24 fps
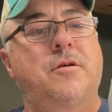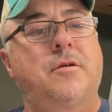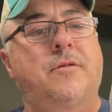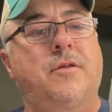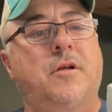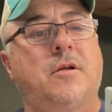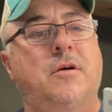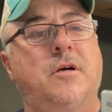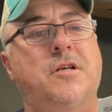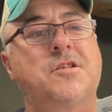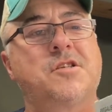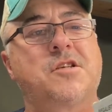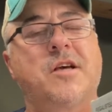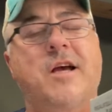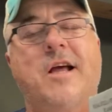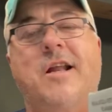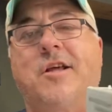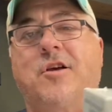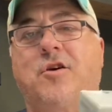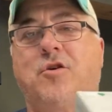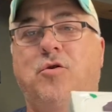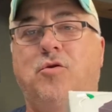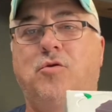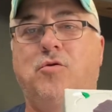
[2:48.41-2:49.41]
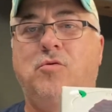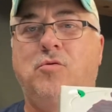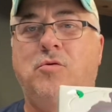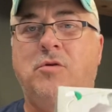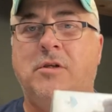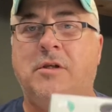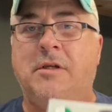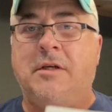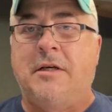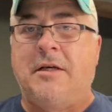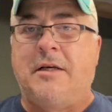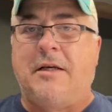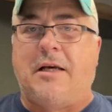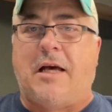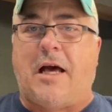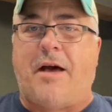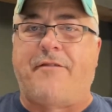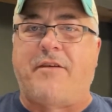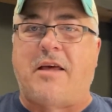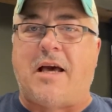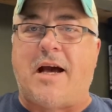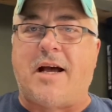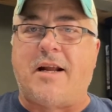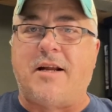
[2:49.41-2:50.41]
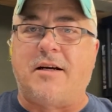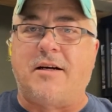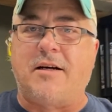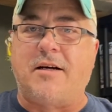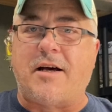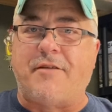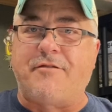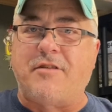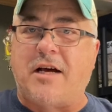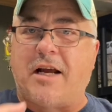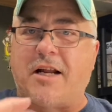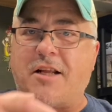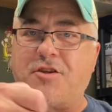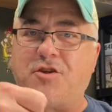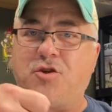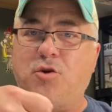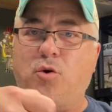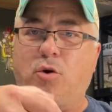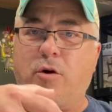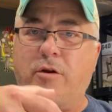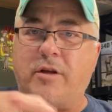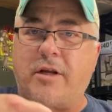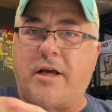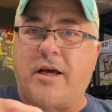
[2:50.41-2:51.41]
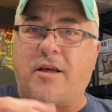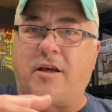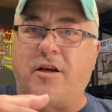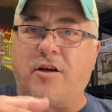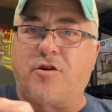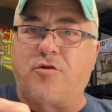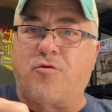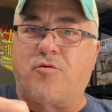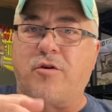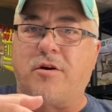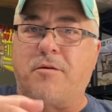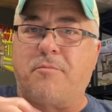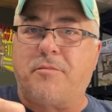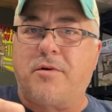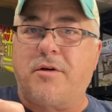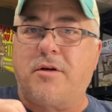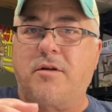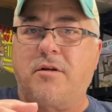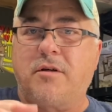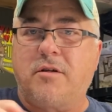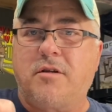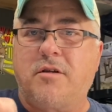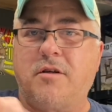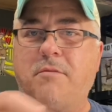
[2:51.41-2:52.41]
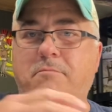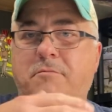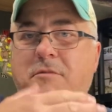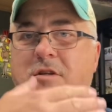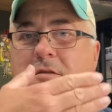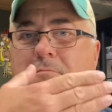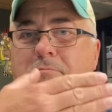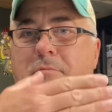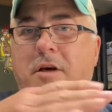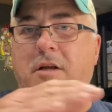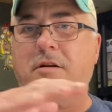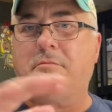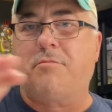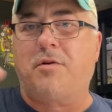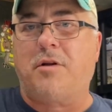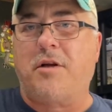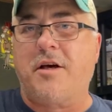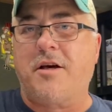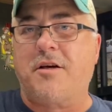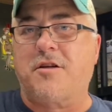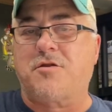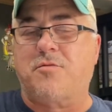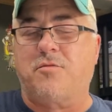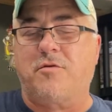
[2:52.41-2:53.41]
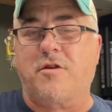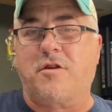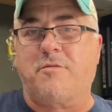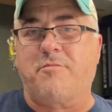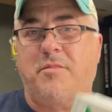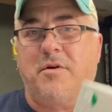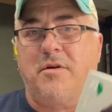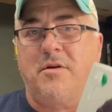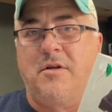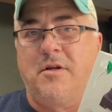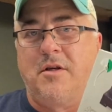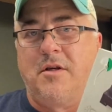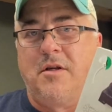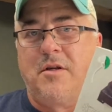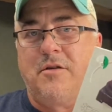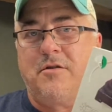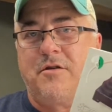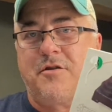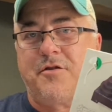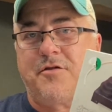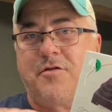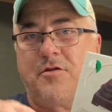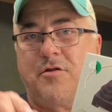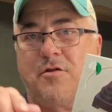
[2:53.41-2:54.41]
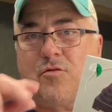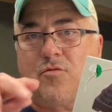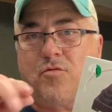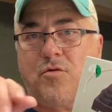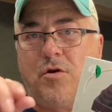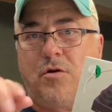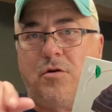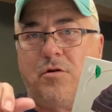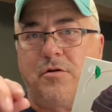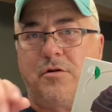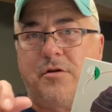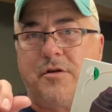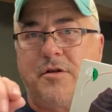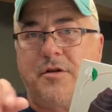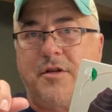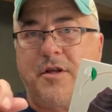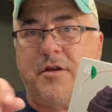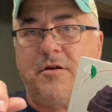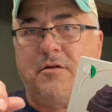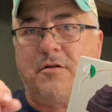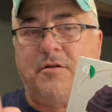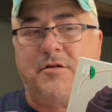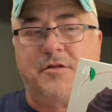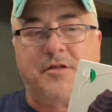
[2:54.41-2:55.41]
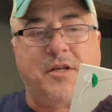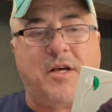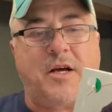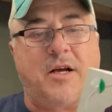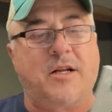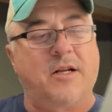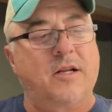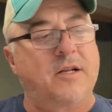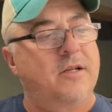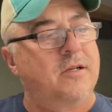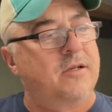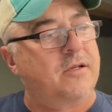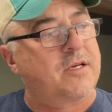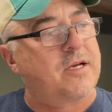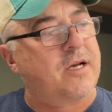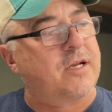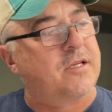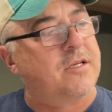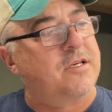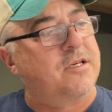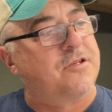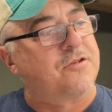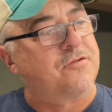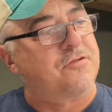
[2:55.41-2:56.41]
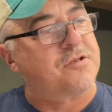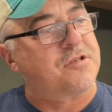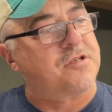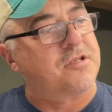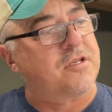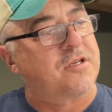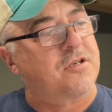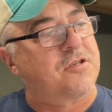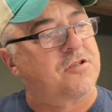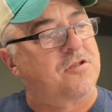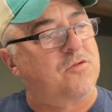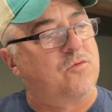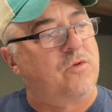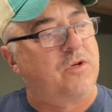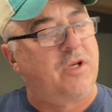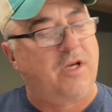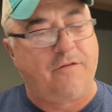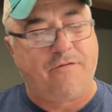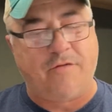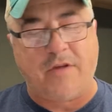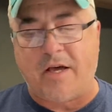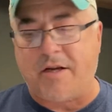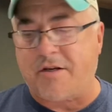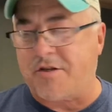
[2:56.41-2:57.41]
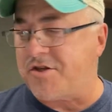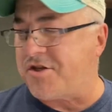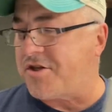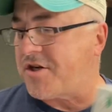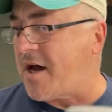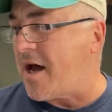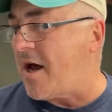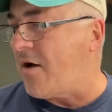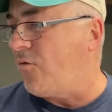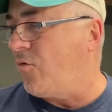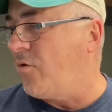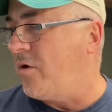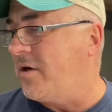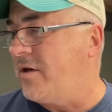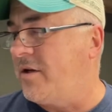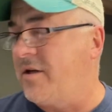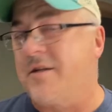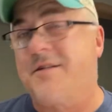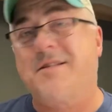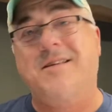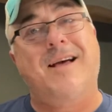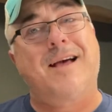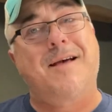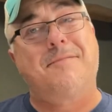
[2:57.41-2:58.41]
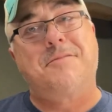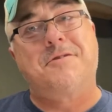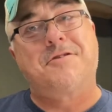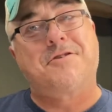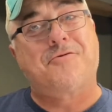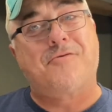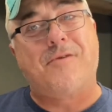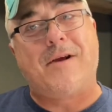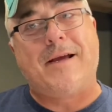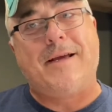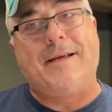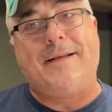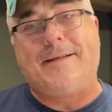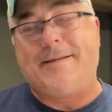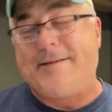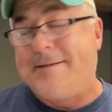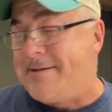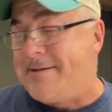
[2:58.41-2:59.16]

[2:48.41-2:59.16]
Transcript: I think that's kind of cool. I've got a tool that I can crimp to bend planks with, but this little roller deal is kind of interesting, so we'll give that a shot when the time is right.